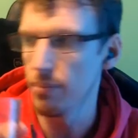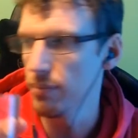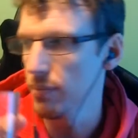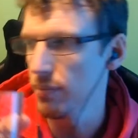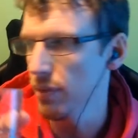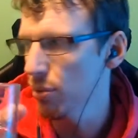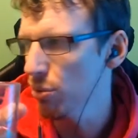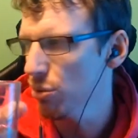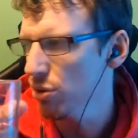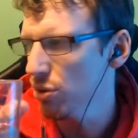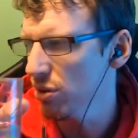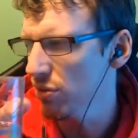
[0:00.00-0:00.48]

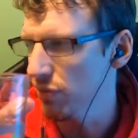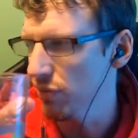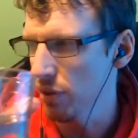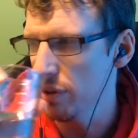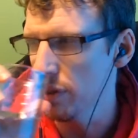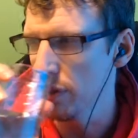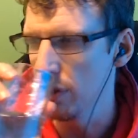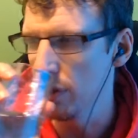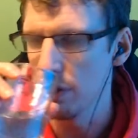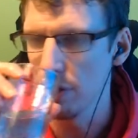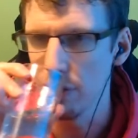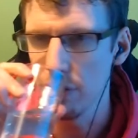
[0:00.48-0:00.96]
I'm also very
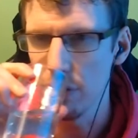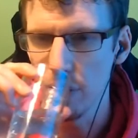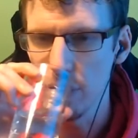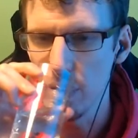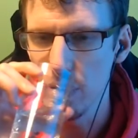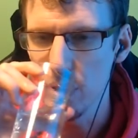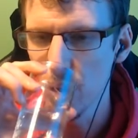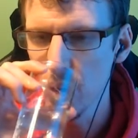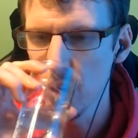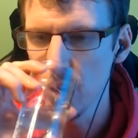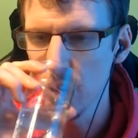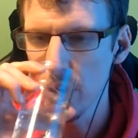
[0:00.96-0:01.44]
hungry,
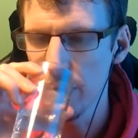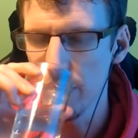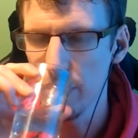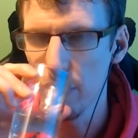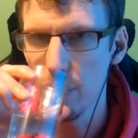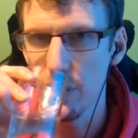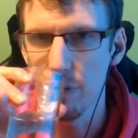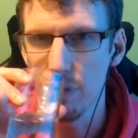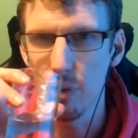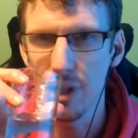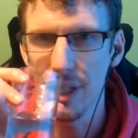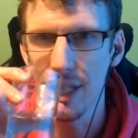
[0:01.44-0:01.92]
even though
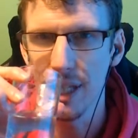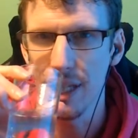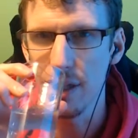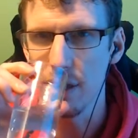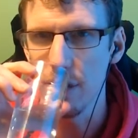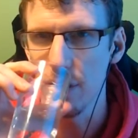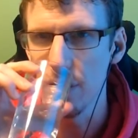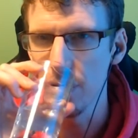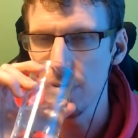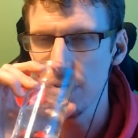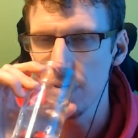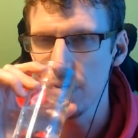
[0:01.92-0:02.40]
I've already had
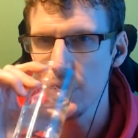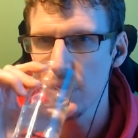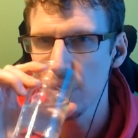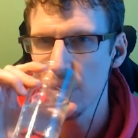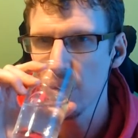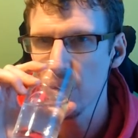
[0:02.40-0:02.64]
lunch.